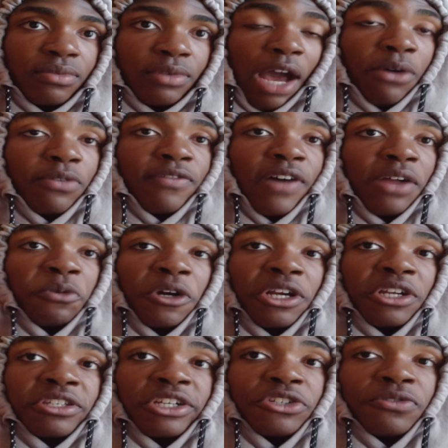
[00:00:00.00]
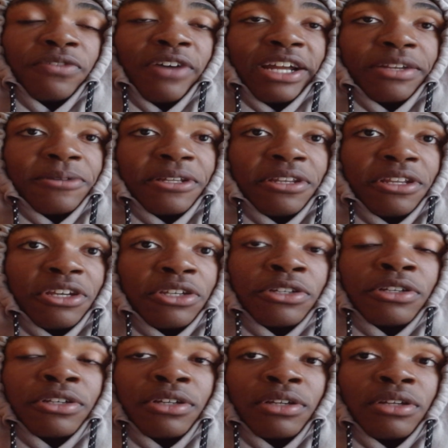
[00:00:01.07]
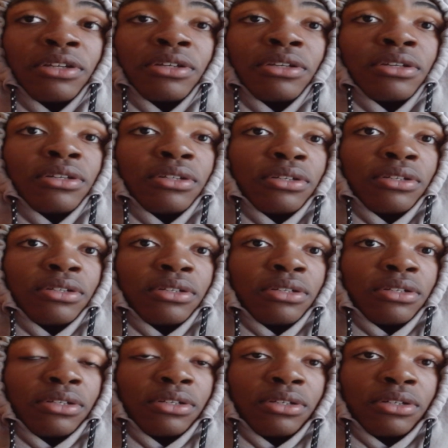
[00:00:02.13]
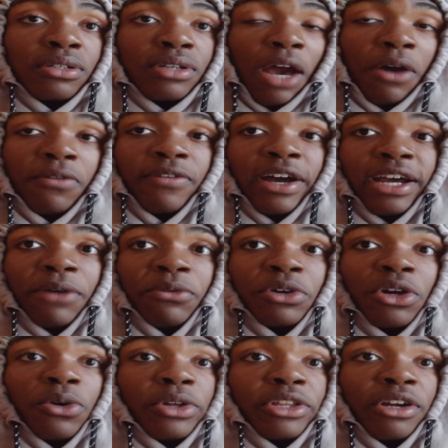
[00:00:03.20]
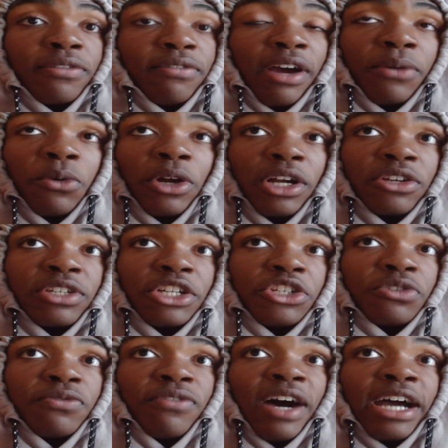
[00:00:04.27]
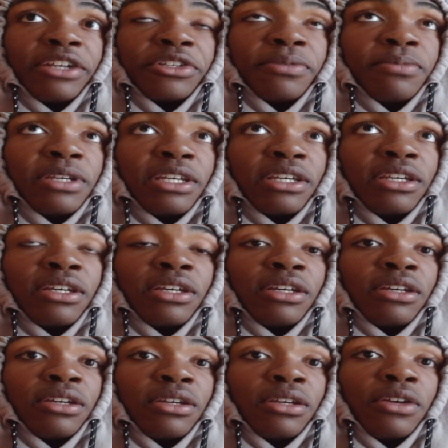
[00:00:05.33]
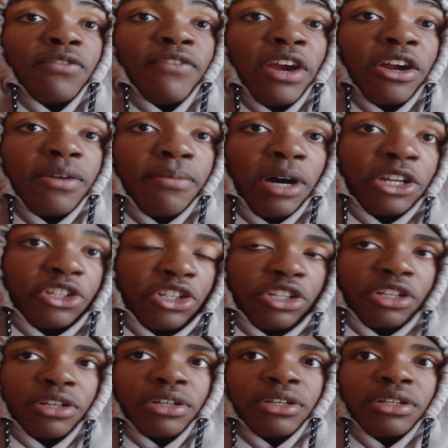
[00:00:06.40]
I would find workouts that you find to be niche. I would go in there and find workouts that you find to be very much